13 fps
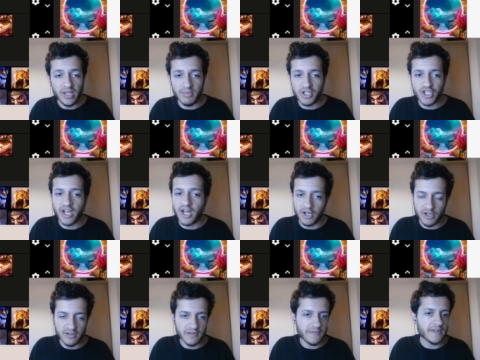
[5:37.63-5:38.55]
but she got
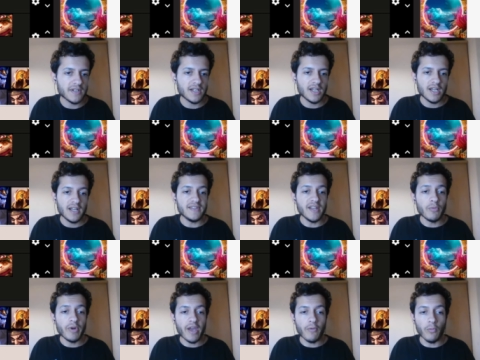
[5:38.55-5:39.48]
nerfed. Then
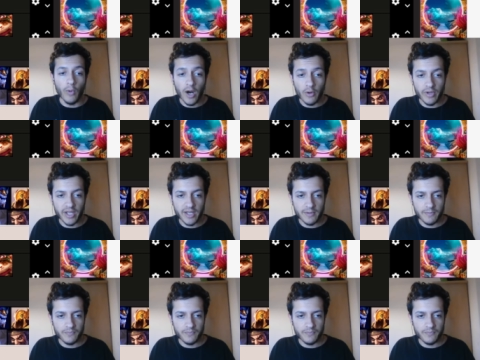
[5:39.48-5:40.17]
we have Warwick,